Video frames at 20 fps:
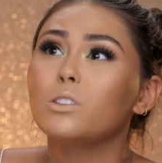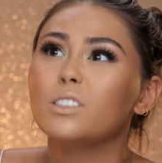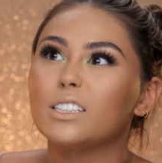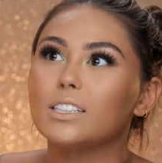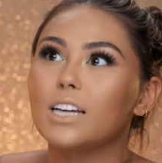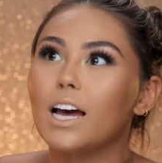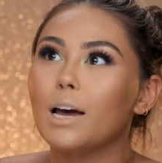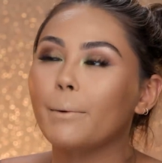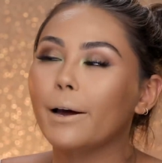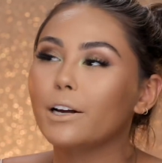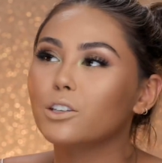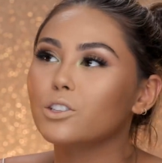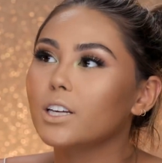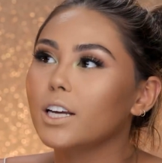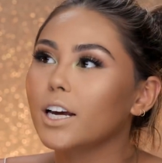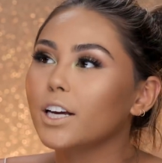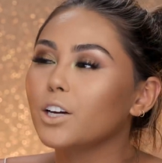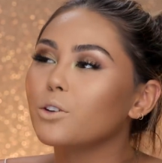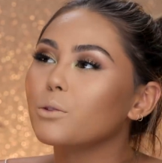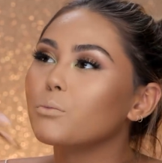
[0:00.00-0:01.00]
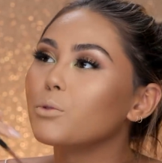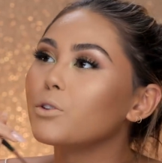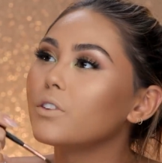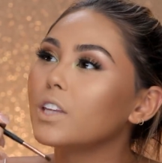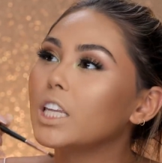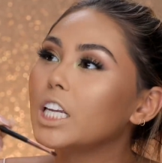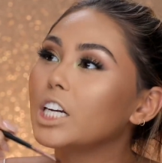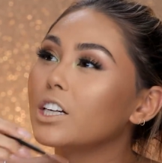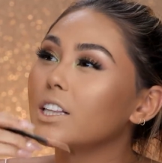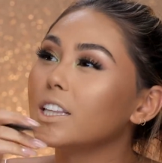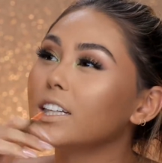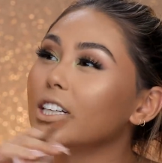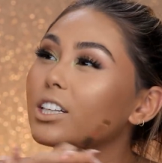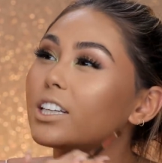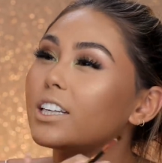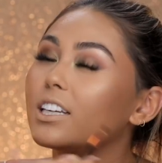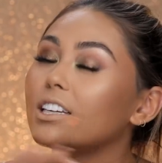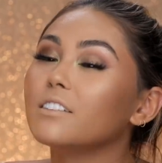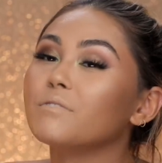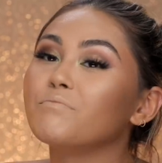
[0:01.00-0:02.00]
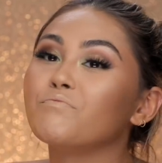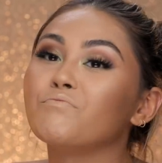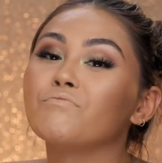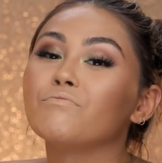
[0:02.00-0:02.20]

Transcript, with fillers: of the time actually, I go to the movie theater literally